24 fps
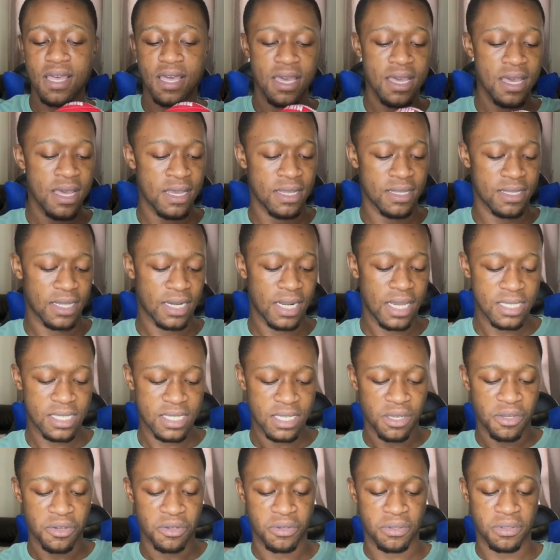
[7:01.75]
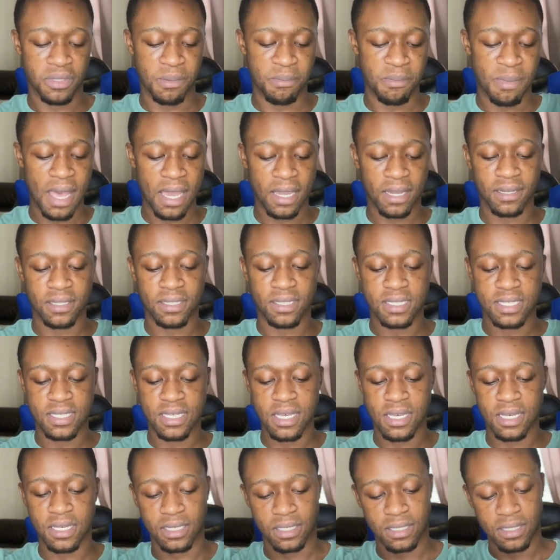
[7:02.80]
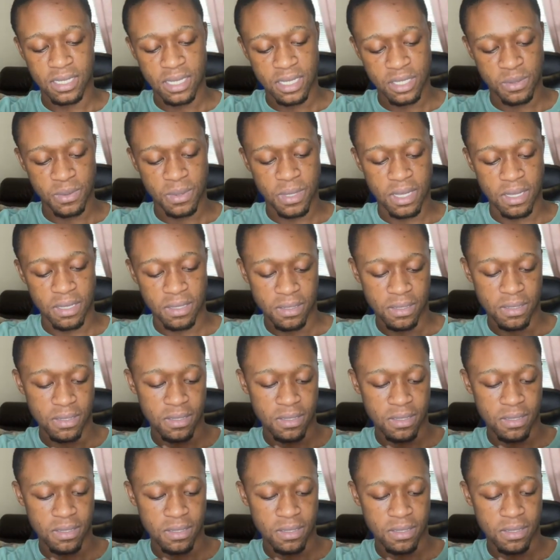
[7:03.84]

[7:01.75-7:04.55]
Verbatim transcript: And did I tell you the back of the tongue as well?